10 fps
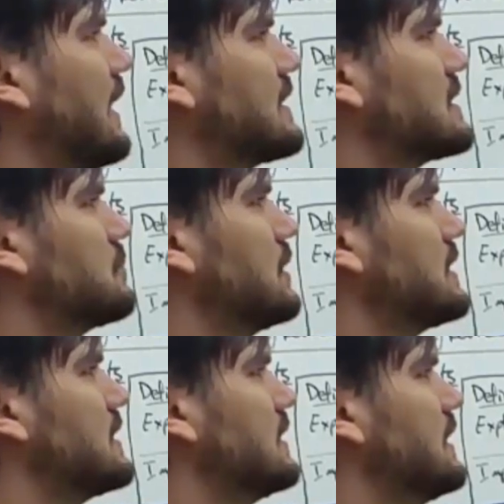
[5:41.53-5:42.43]

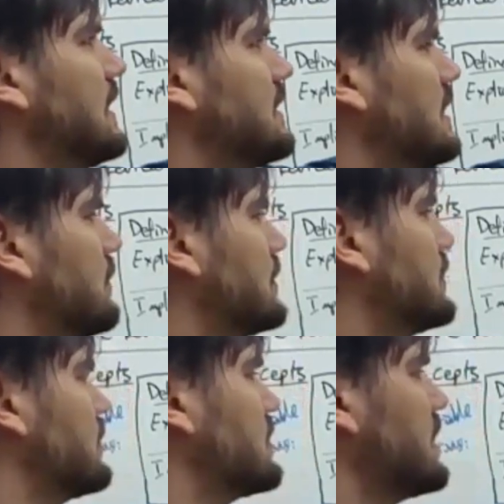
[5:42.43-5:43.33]
explicitly and then
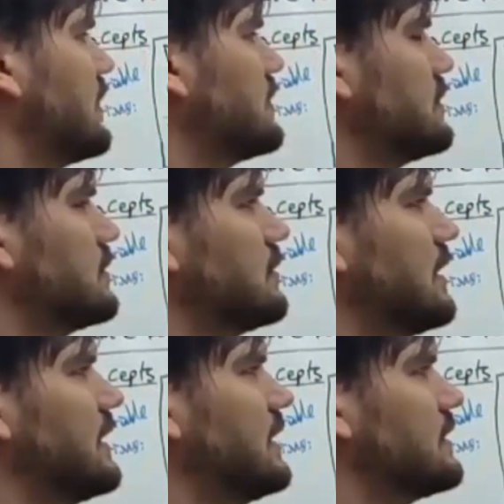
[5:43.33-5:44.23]
reduced down to a
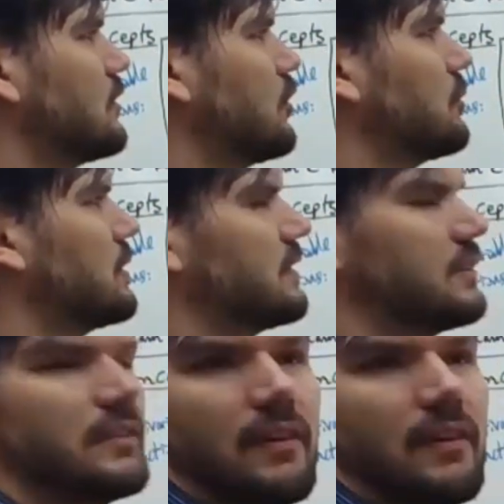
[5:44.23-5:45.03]
gradient, or we